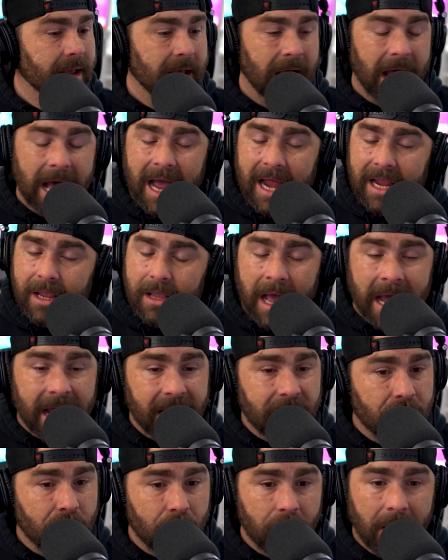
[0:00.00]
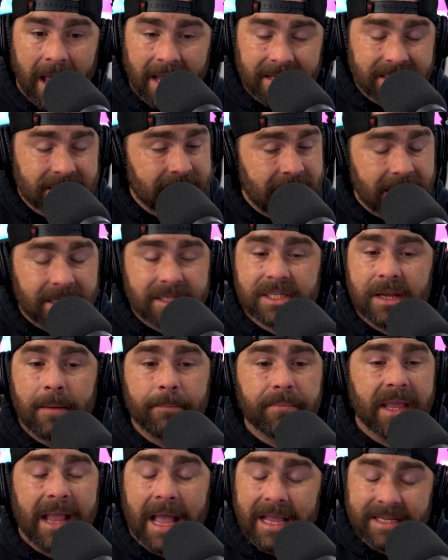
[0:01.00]
I said
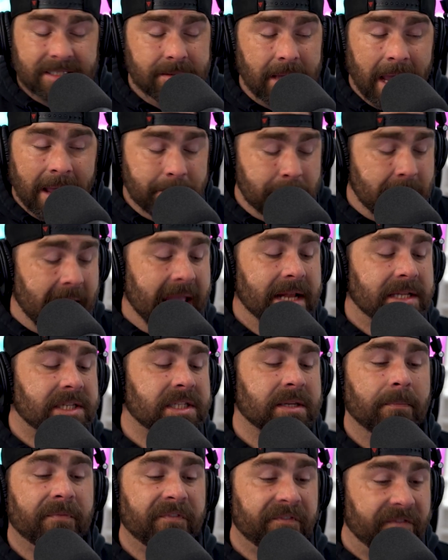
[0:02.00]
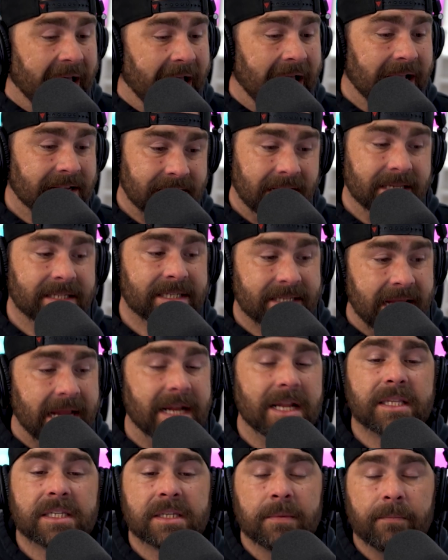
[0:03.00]
something. I made some facts. I
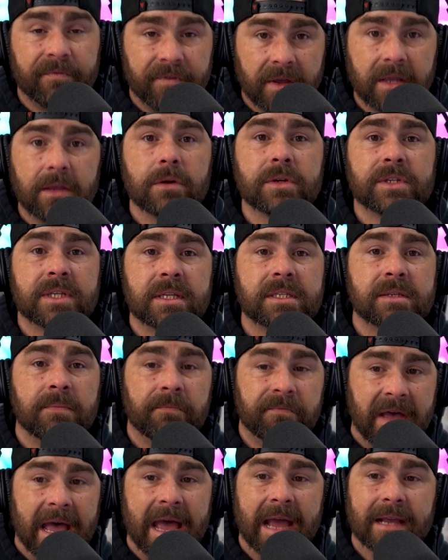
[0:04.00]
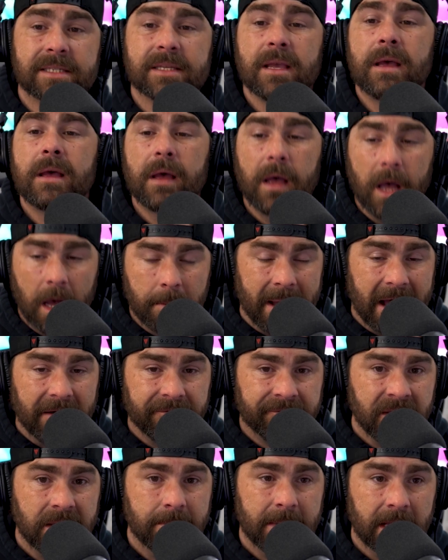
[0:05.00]
stated some figures and some facts
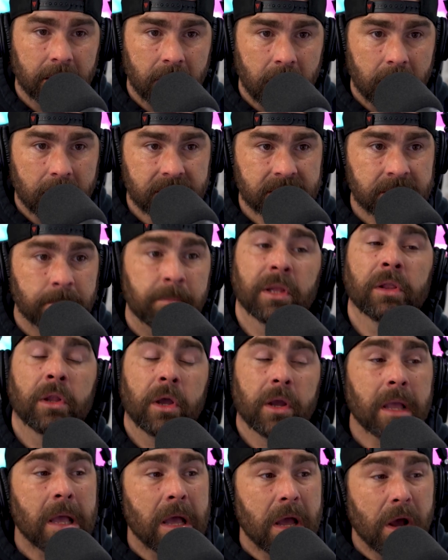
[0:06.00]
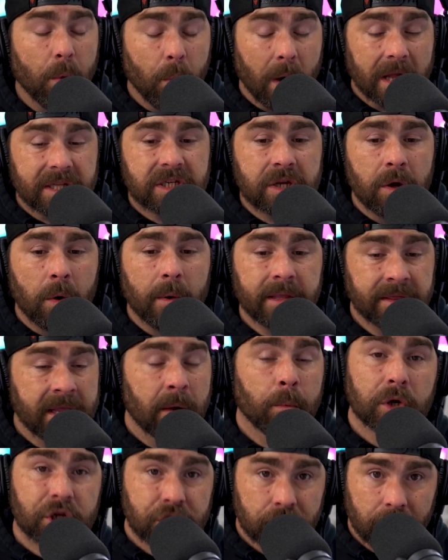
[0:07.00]
about female artists. But look, that
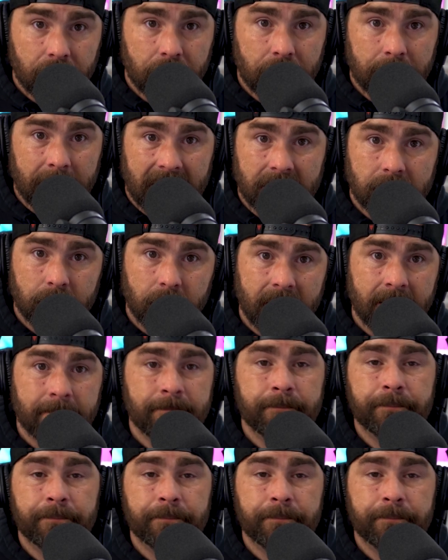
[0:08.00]
were true, by the way,